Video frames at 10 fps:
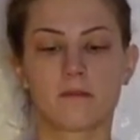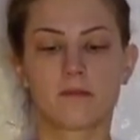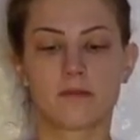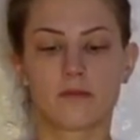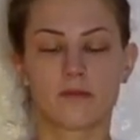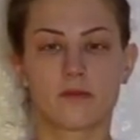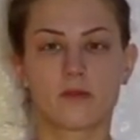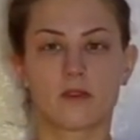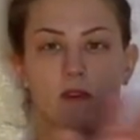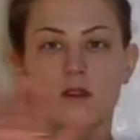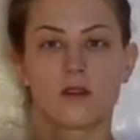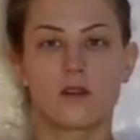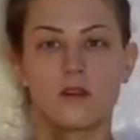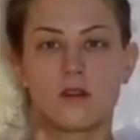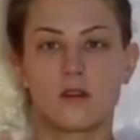
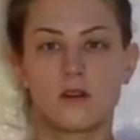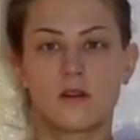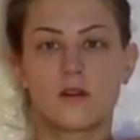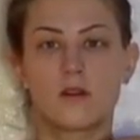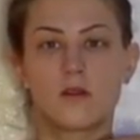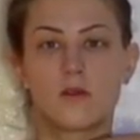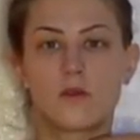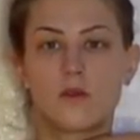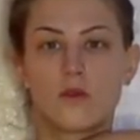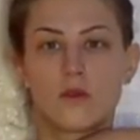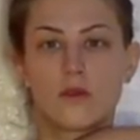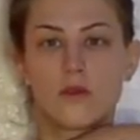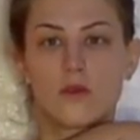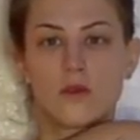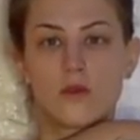
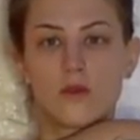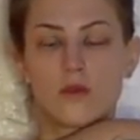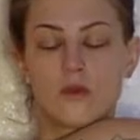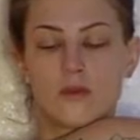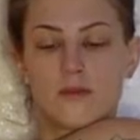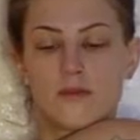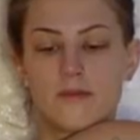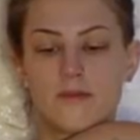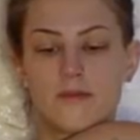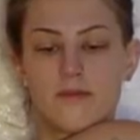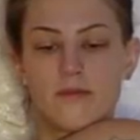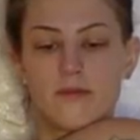(no one is talking)